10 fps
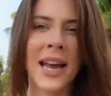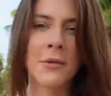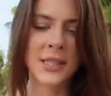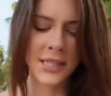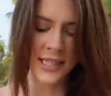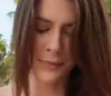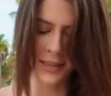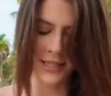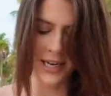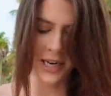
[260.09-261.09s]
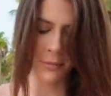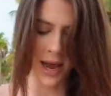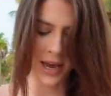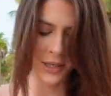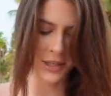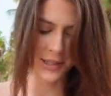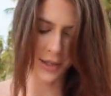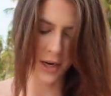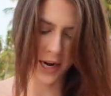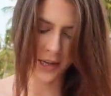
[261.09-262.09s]
I wasn't expecting any packages
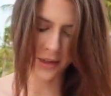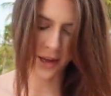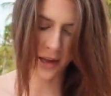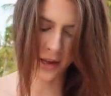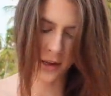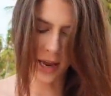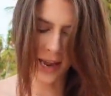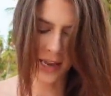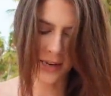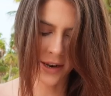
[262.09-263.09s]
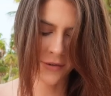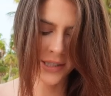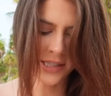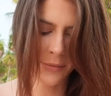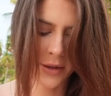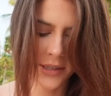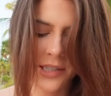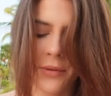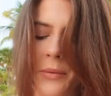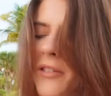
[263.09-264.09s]
or anything. I had never smelled
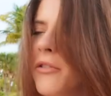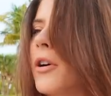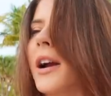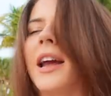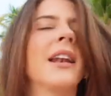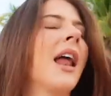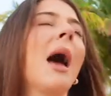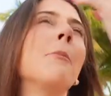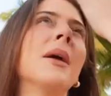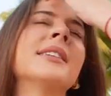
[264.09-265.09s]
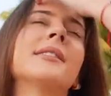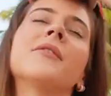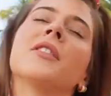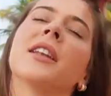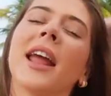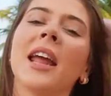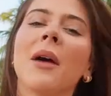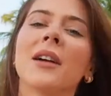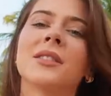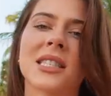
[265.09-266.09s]
this one before and based off the name,
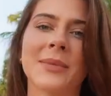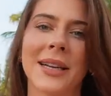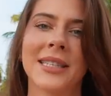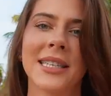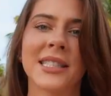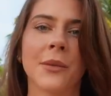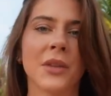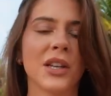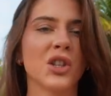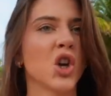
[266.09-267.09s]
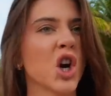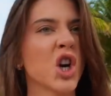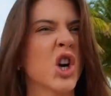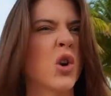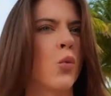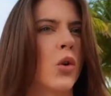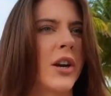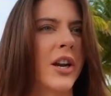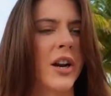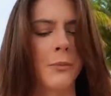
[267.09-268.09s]
I was expecting something darker,
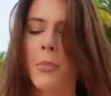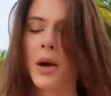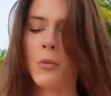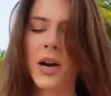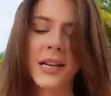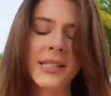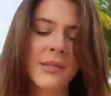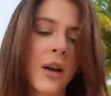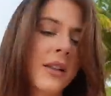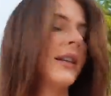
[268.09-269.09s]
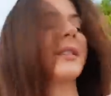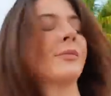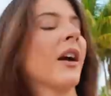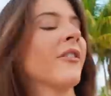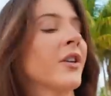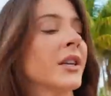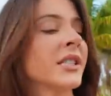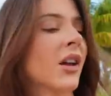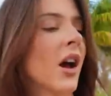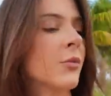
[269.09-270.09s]
woodier. But when I smelled this, my
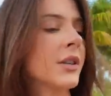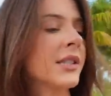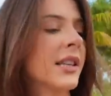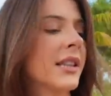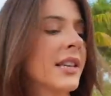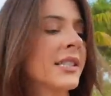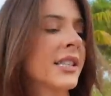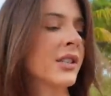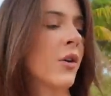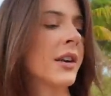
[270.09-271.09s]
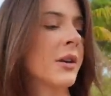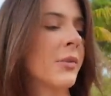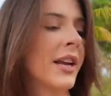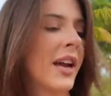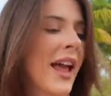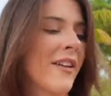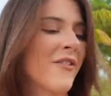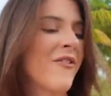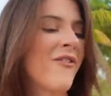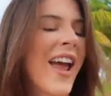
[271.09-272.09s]
first thought was this is going to be a
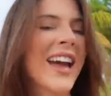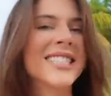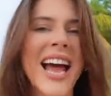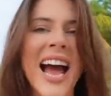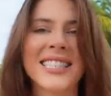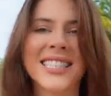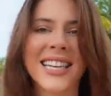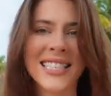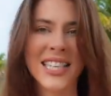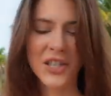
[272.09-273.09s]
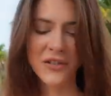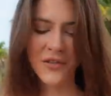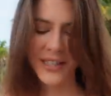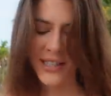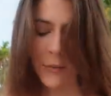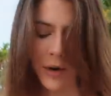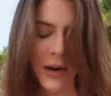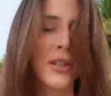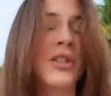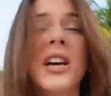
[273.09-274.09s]
fantastic addition for
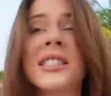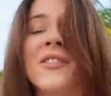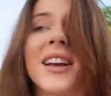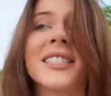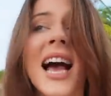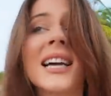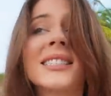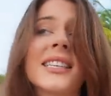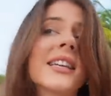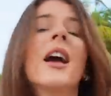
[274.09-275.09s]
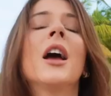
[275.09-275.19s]
summer. Just fantastic.